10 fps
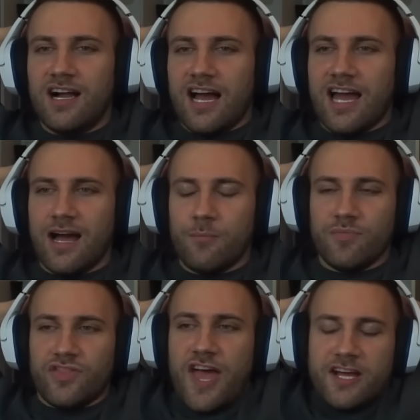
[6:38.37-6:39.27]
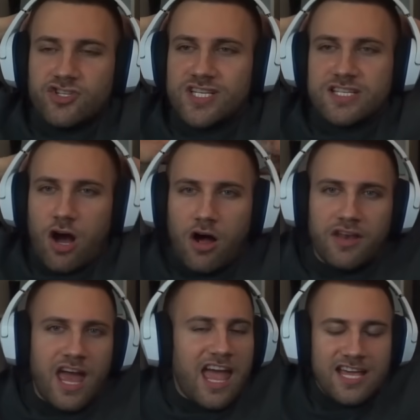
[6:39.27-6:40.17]
They are just on
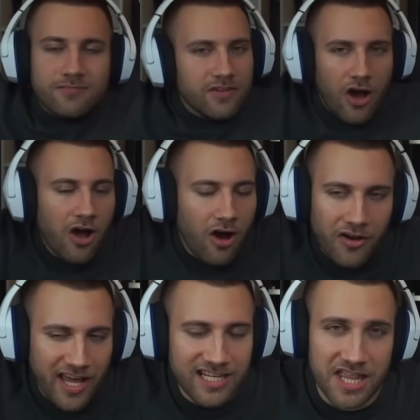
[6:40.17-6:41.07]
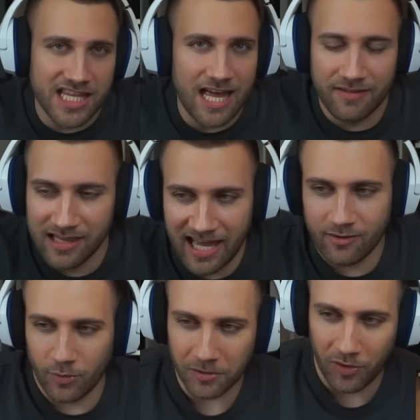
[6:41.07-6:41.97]
another level. Like
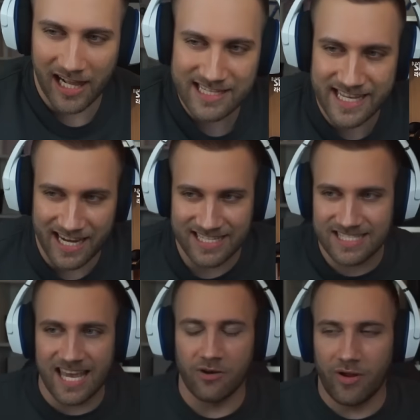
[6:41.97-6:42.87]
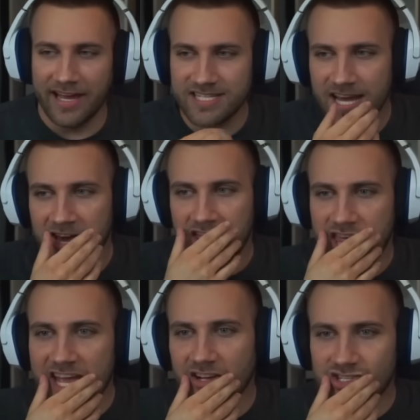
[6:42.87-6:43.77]
what else can I say, right?
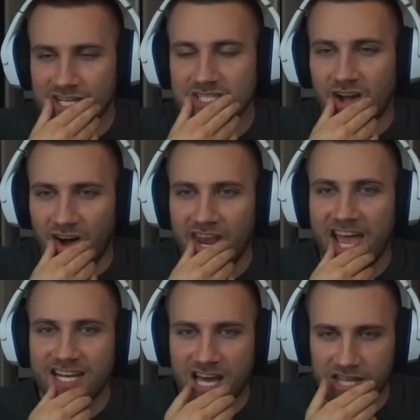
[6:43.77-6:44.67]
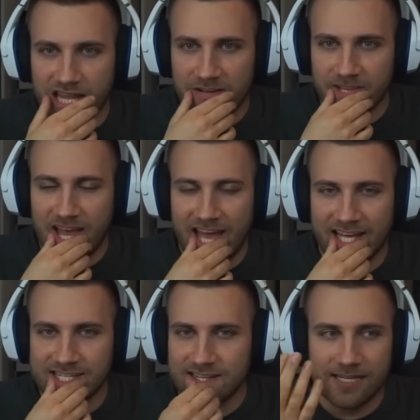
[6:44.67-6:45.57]
They are just on another level
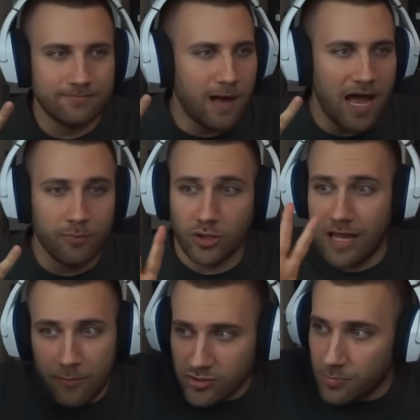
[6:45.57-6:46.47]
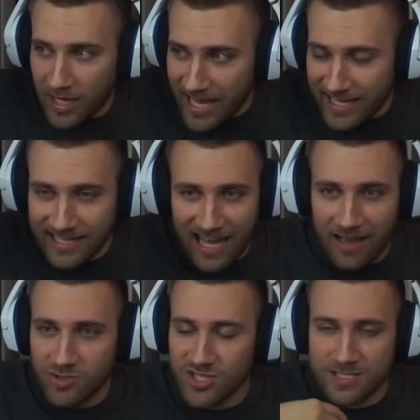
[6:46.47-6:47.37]
and I'm not complaining.
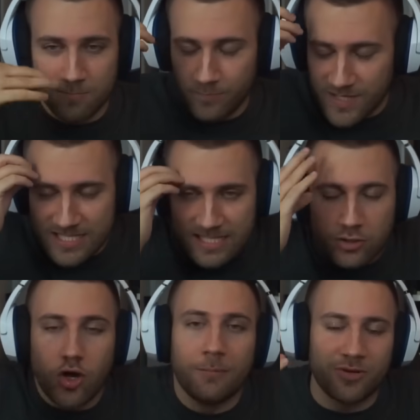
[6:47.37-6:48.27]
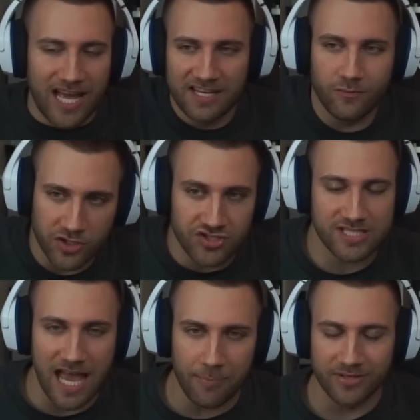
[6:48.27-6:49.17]
I'm just still comprehending what just
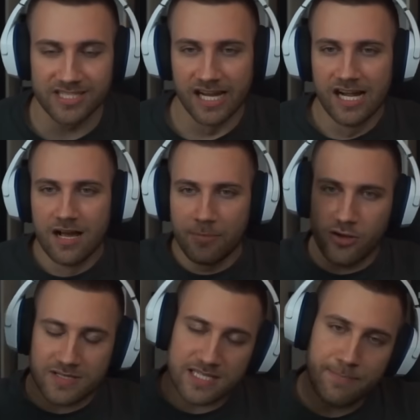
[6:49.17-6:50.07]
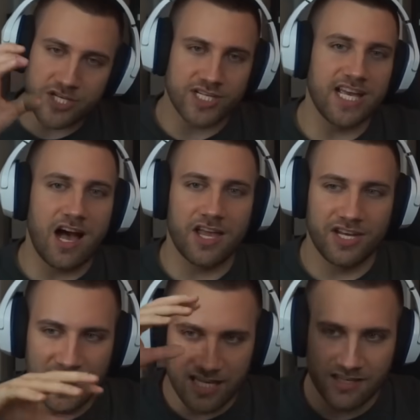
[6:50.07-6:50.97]
happened because especially Ion
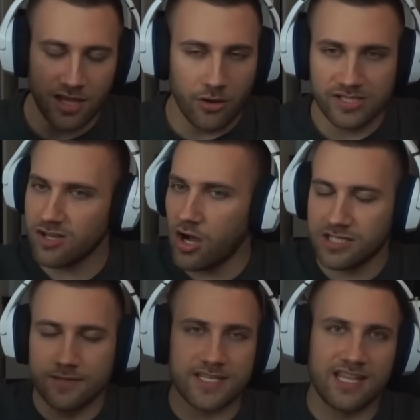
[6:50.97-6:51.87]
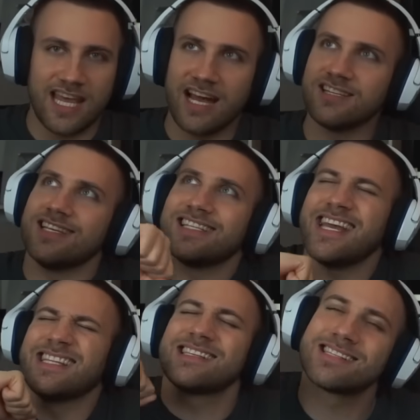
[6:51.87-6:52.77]
hitting those octaves in the end is
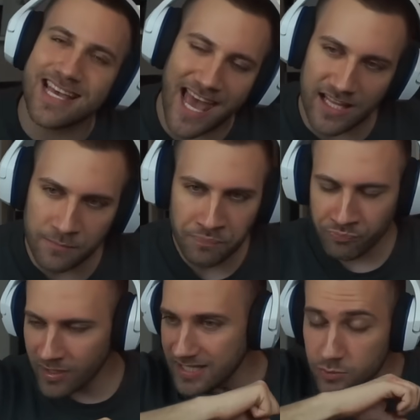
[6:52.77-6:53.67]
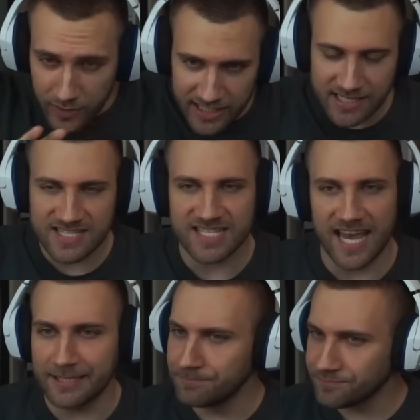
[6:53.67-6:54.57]
insane. It's really
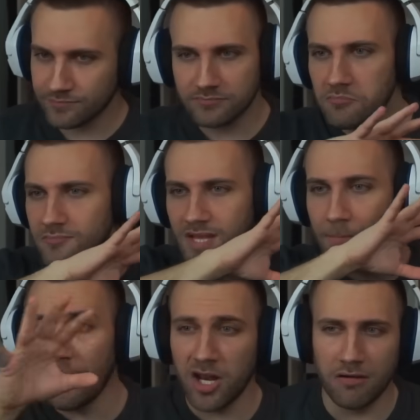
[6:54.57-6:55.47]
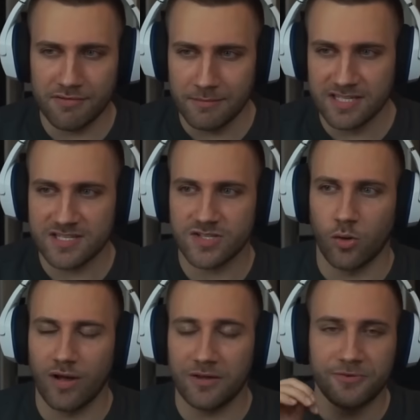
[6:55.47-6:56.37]
insane. But all of them did so
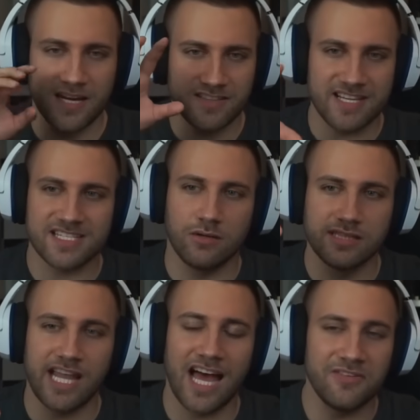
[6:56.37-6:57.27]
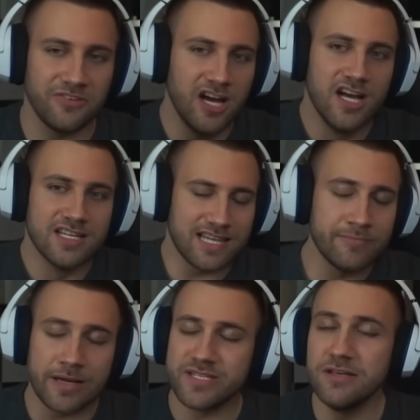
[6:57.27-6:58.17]
well. I feel like they sound live,
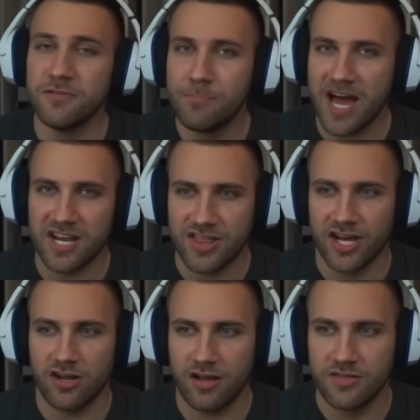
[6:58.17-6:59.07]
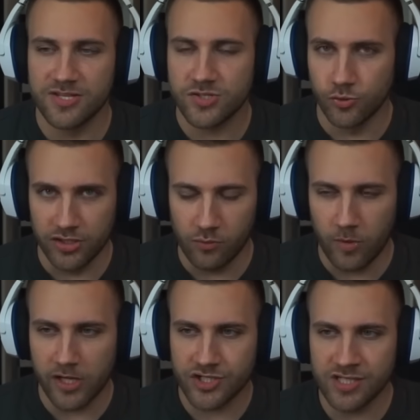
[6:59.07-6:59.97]
sometimes even better than in the studio
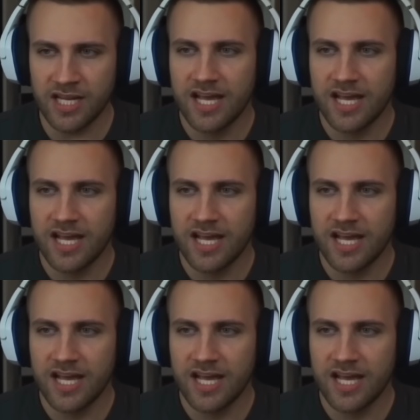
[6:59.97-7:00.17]
version,